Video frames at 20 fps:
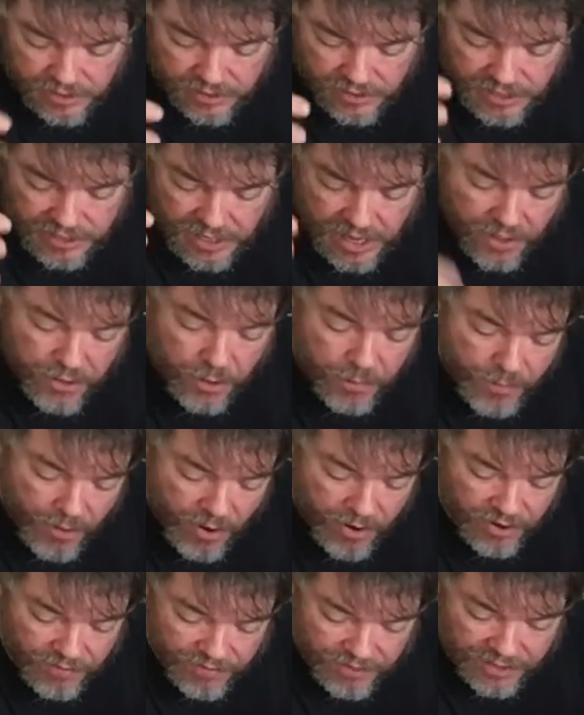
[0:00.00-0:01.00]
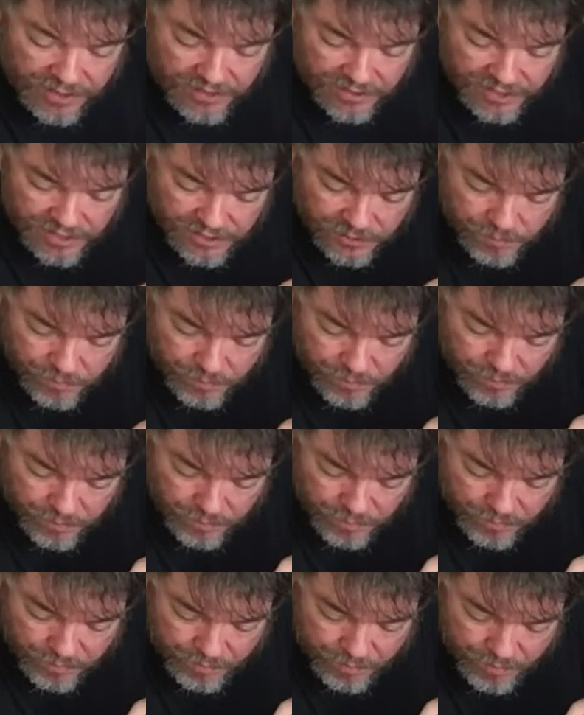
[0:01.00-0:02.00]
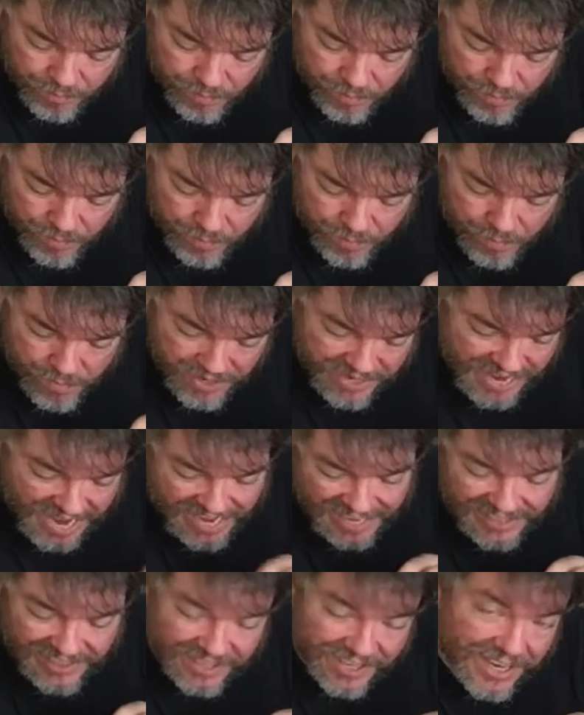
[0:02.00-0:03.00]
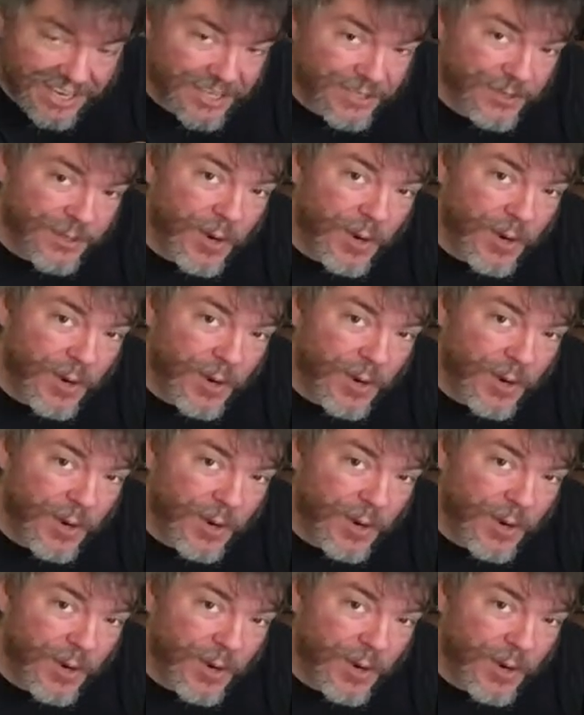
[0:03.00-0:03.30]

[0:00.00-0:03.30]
The other part of this mechanic that I